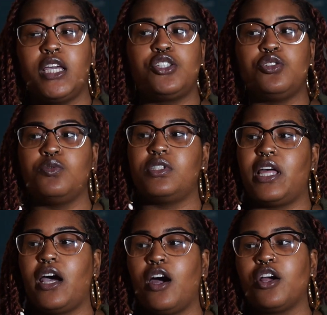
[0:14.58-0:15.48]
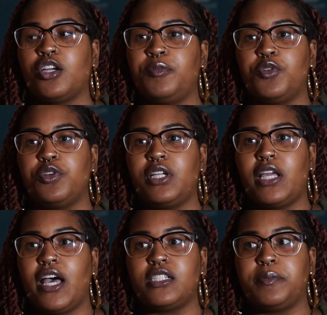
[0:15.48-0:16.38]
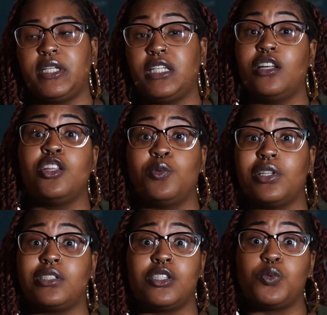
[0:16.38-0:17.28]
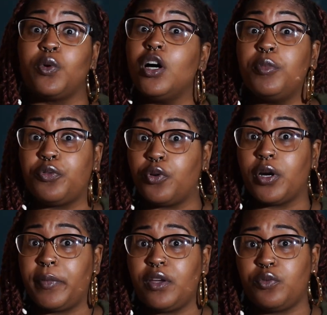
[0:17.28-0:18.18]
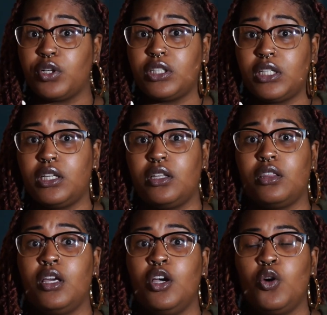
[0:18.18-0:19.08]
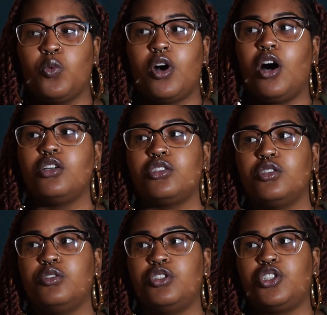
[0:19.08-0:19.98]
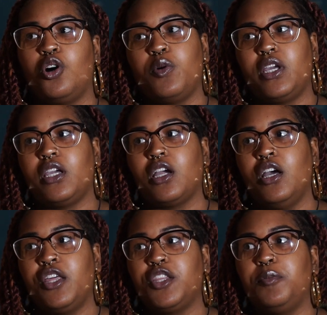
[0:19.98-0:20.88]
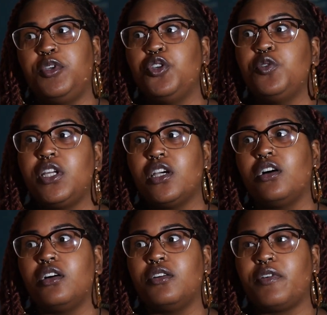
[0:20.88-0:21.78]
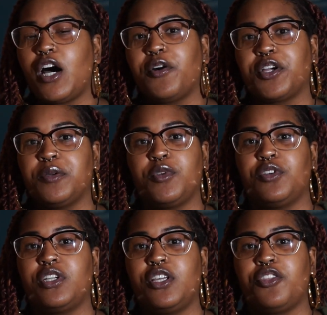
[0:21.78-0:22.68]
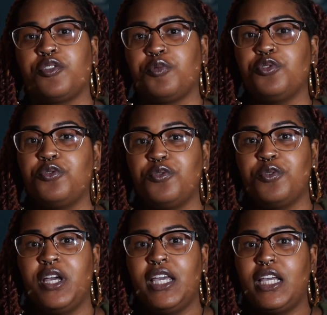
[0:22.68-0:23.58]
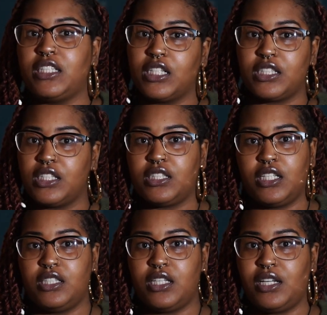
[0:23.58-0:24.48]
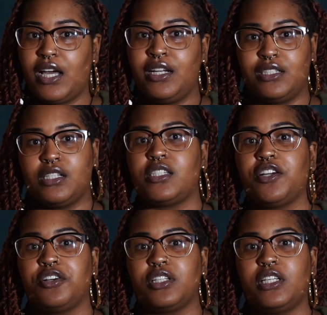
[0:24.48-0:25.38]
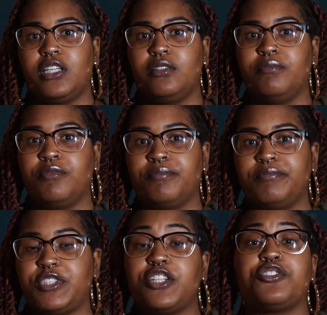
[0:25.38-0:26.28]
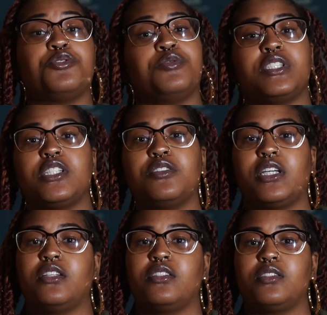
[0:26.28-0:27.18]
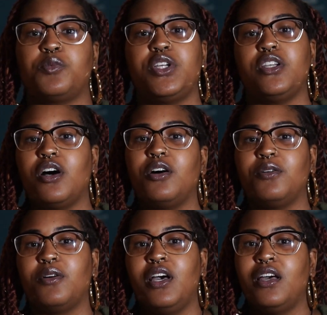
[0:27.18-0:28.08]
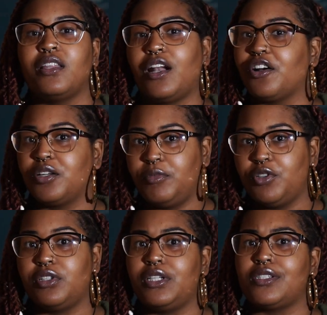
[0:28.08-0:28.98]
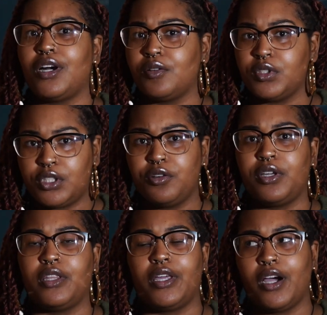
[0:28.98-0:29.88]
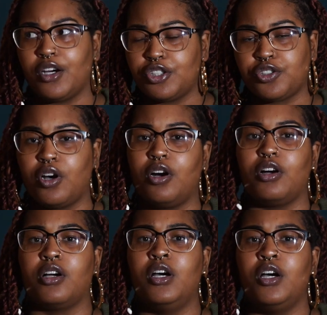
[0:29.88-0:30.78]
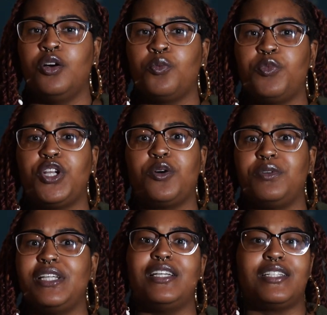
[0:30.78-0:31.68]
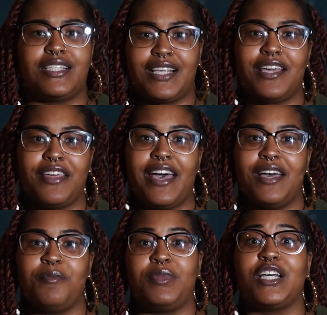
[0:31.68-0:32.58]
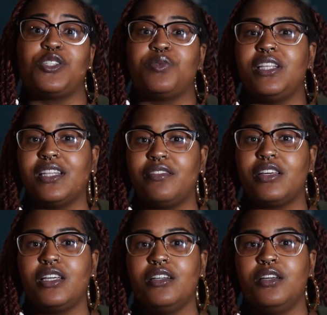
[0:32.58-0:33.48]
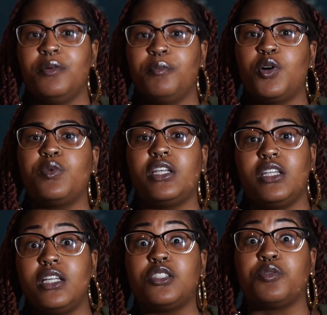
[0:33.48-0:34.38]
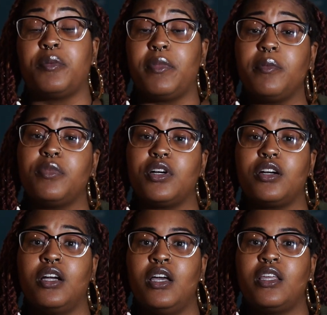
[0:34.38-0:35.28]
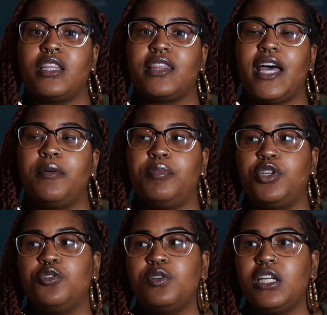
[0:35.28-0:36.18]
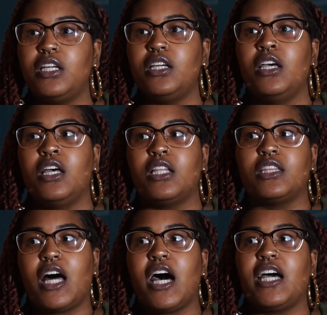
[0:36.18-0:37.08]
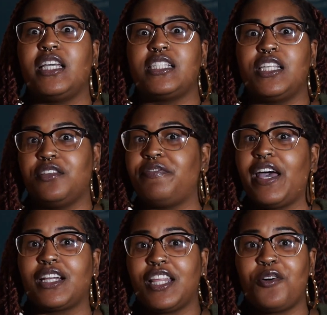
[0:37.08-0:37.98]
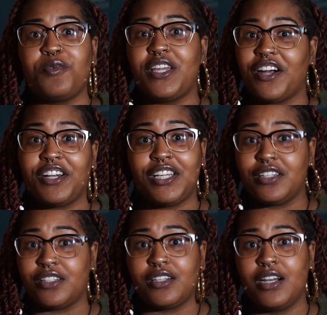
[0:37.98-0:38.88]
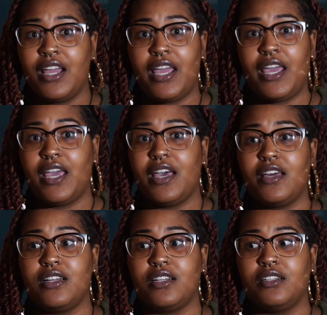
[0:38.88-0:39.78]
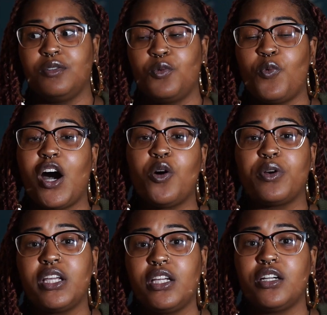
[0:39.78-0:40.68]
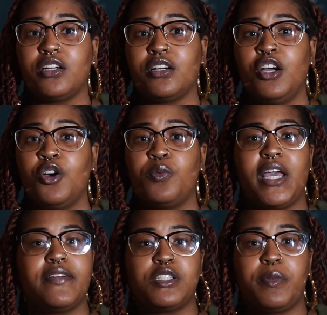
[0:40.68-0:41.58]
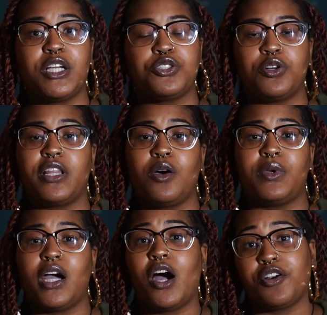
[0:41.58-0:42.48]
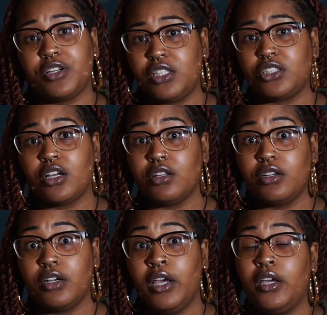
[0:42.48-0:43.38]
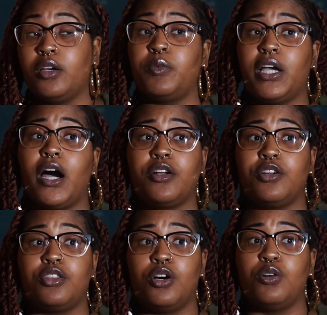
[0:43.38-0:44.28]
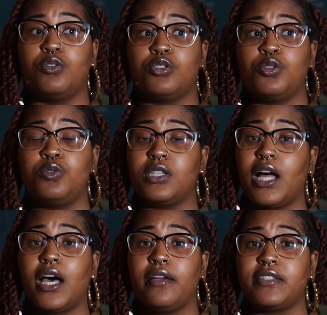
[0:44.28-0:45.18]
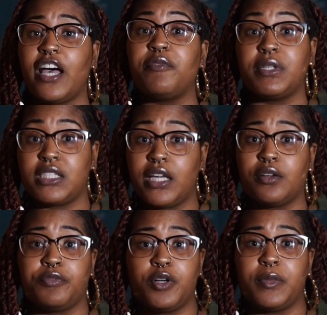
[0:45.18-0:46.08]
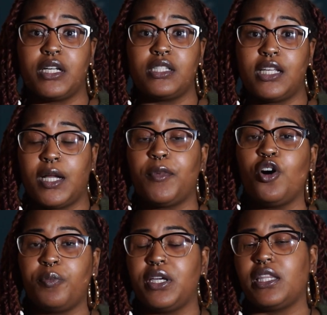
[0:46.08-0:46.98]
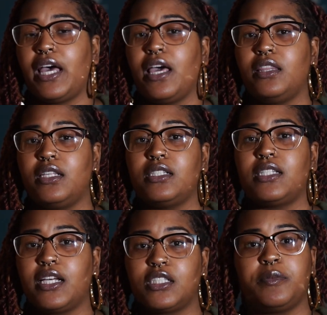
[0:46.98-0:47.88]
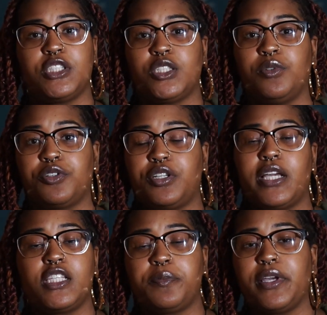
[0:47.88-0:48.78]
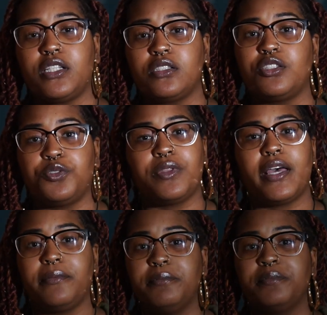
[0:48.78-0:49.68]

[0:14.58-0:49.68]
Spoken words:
issues that our community has been dealing with since well before May 14th, we're also showing the beauty of our community through its existence and not necessarily just through resilience. We know that our communities are resilient, they are strong. We don't need to say that because we live it, but we need to remember that that beauty lies in the fact that we are here. And while we're here, we have to make sure that we honor each other and we honor those whose lives have been taken from us. And I'm hoping that this exhibition will create space to do that.